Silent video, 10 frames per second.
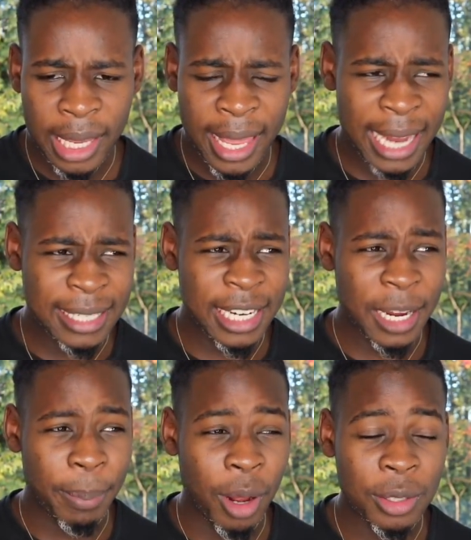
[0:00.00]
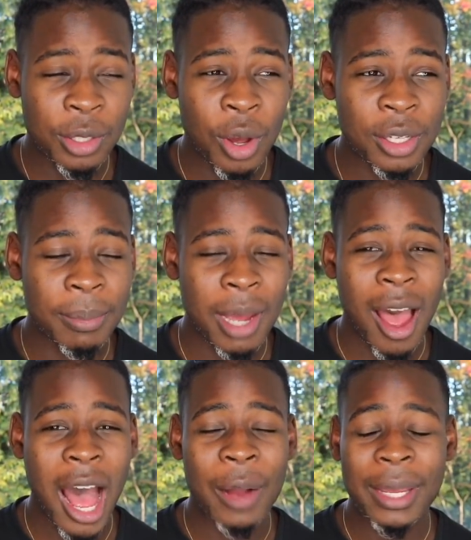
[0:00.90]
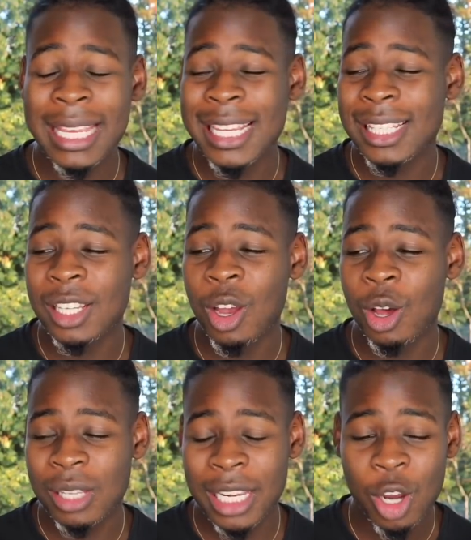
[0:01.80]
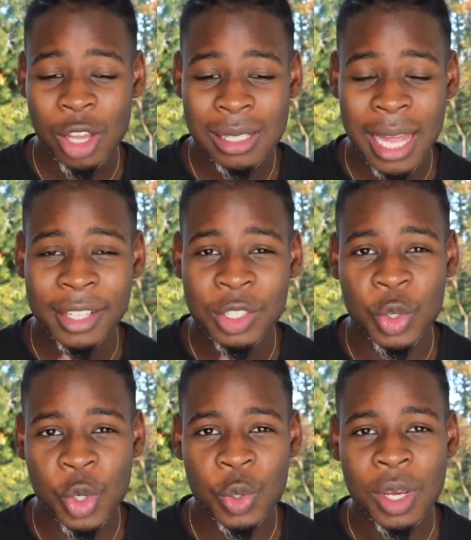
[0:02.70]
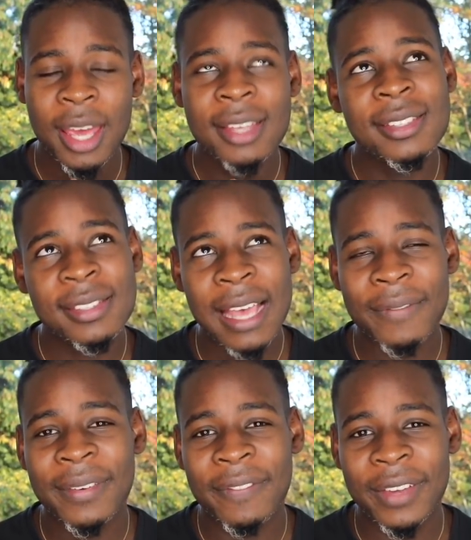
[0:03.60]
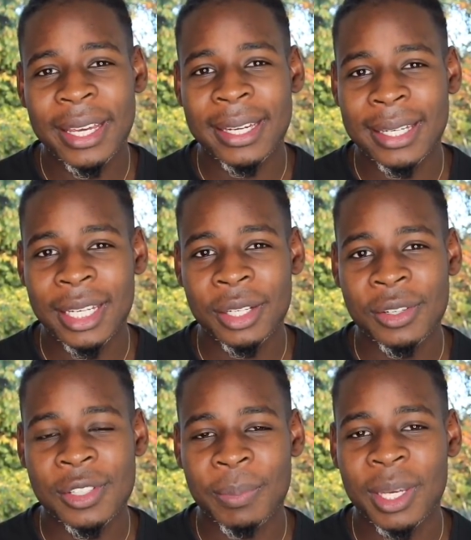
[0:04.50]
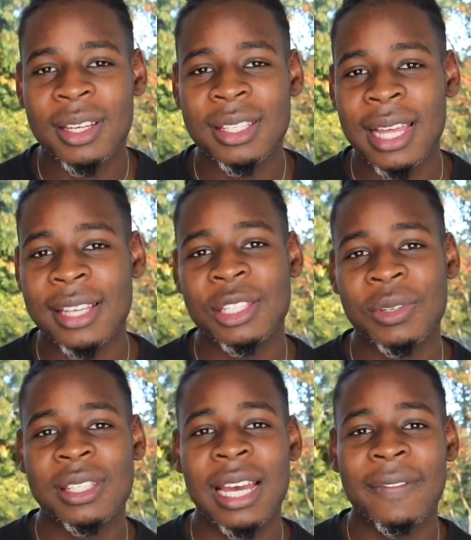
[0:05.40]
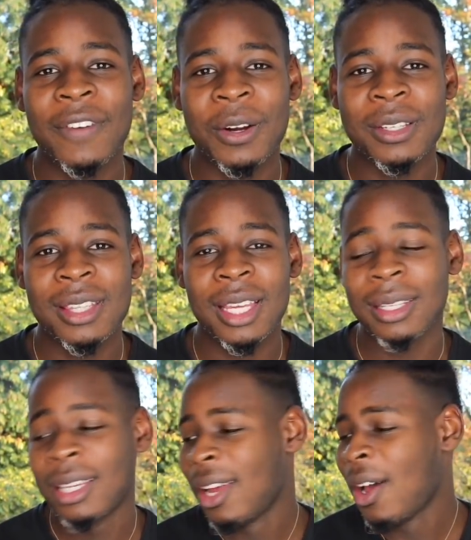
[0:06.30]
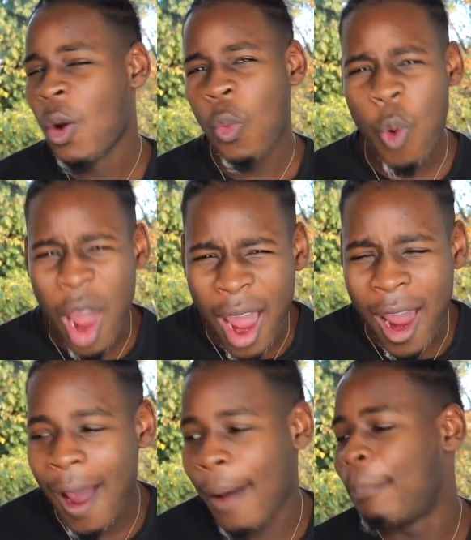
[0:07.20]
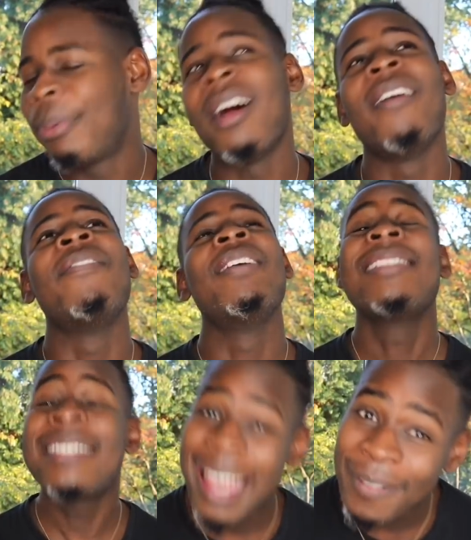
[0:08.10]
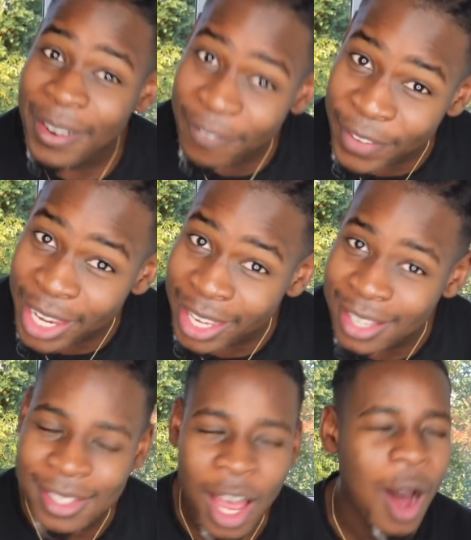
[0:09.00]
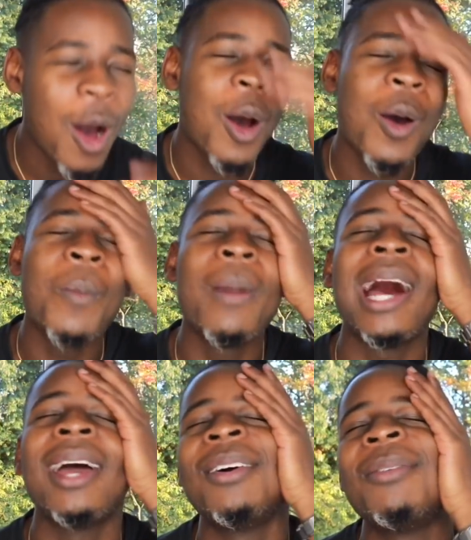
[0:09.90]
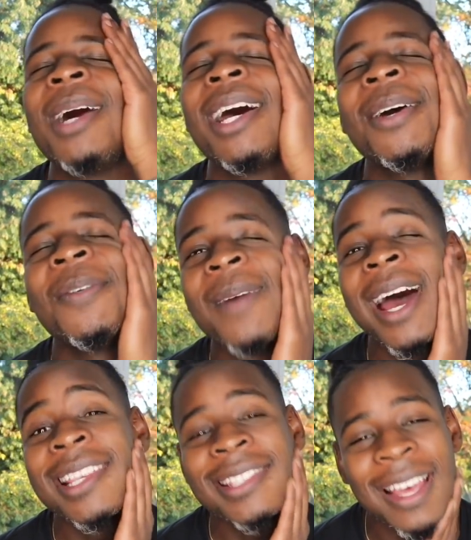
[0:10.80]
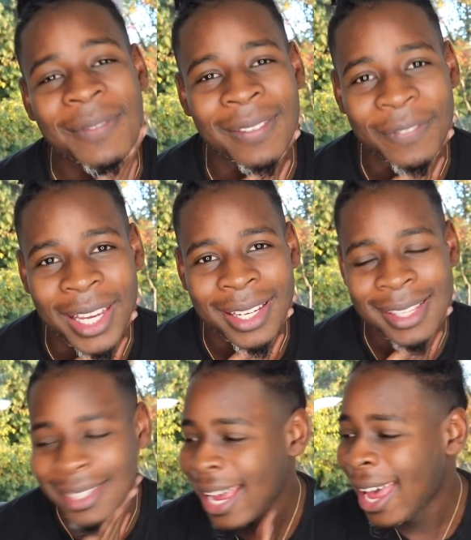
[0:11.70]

And Jake Paul talks about how he lost like 2 7-figure deals because of that Suicide Forest thing. Wah! Bruv, 7 figures. Oh my, oh my, oh my. 7 figures.